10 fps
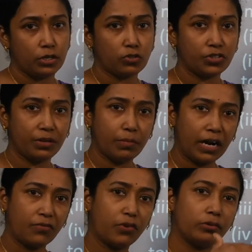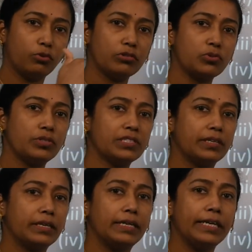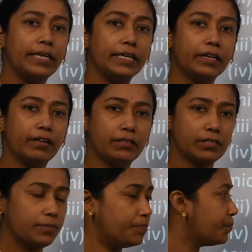So demand for those goods suddenly increase.